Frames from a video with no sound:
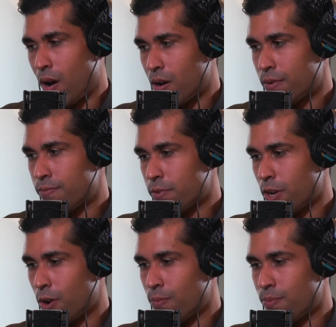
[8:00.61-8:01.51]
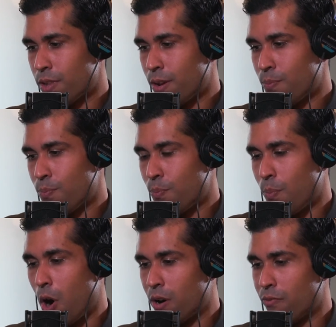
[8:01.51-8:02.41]
our
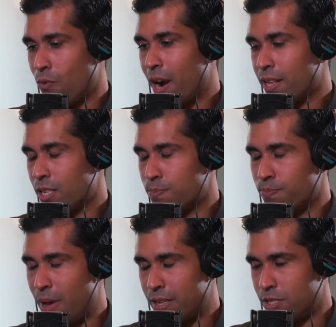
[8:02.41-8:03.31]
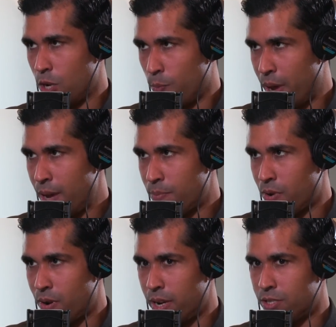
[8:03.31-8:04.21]
part of writing this STO
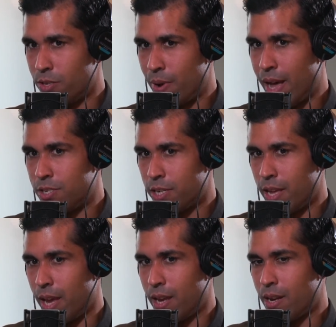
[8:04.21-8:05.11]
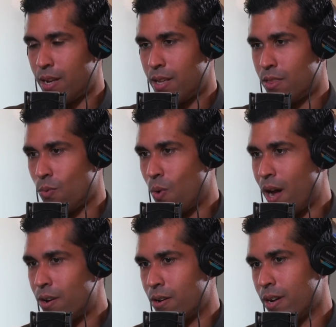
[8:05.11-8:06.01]
paper, is to educate the
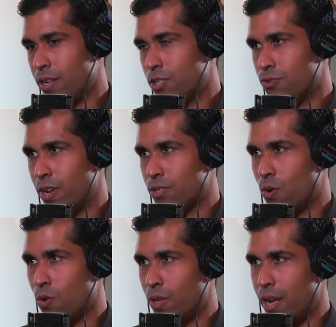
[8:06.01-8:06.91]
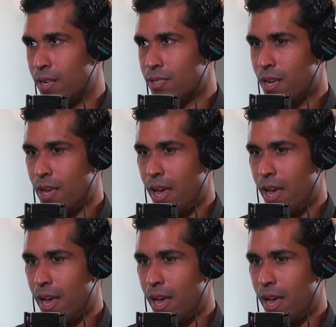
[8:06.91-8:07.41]
wider industry as a whole as,